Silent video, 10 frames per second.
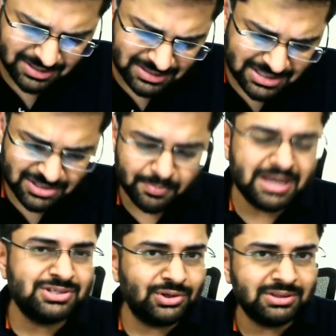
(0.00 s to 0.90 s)
just make
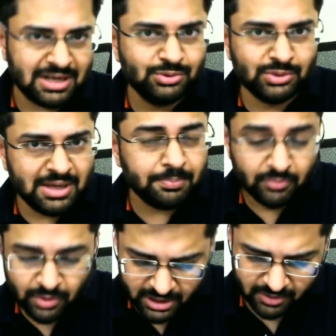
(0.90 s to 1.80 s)
sure that you keep
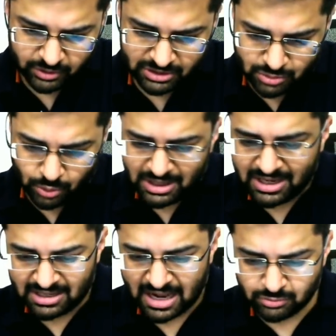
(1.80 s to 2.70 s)
working for this don't take
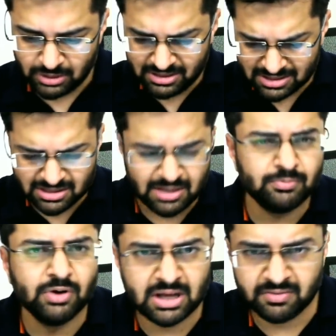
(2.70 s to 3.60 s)
it casually just keep
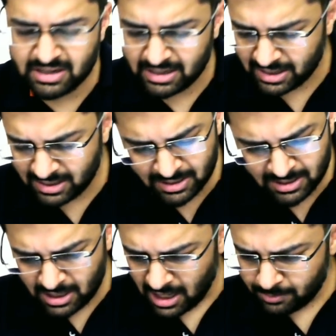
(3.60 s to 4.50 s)
working very hard
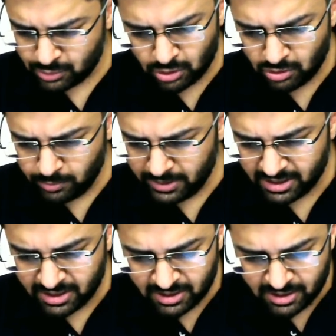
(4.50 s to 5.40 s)
i'm sure you'll be
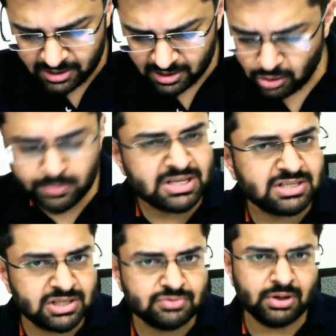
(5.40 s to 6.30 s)
uh, you'll be
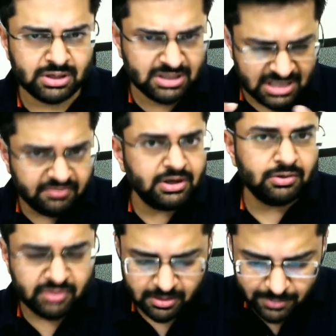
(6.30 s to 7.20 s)
successful give it your
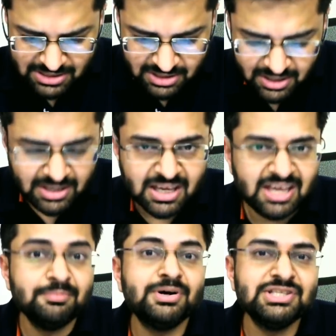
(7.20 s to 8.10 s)
very best
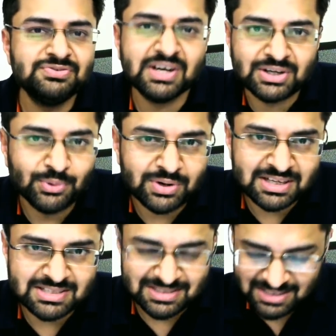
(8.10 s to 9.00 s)
emerge
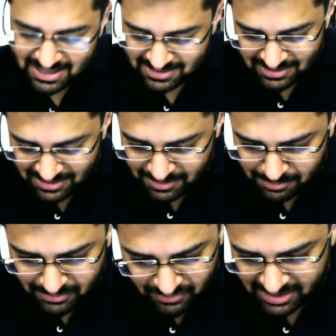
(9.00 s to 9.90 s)
victorious that is the
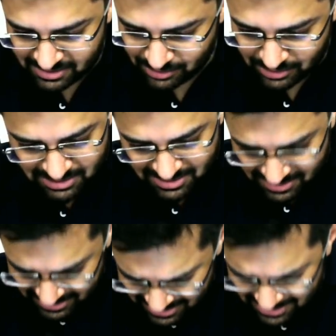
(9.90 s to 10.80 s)
theme fine so just
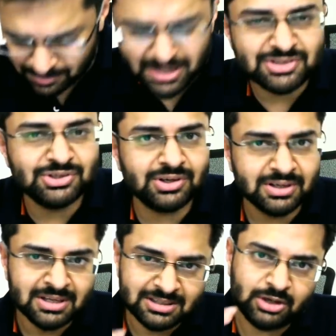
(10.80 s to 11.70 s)
just make sure
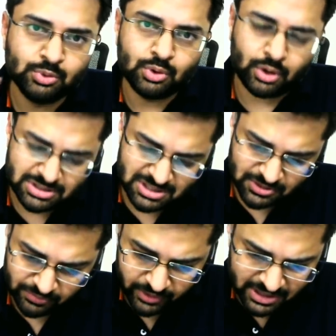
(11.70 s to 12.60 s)
that you cross this
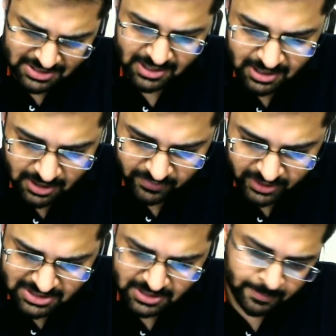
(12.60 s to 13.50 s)
first hurdle
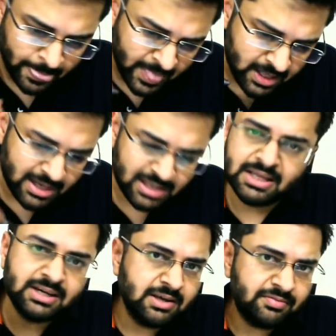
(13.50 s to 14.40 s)
first and
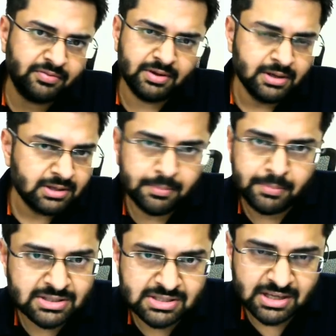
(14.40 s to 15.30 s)
then give the
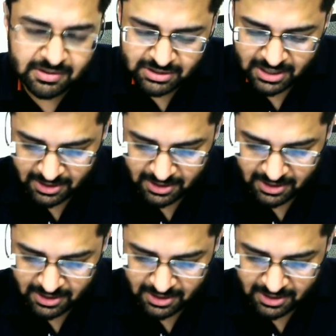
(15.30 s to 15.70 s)
mains everything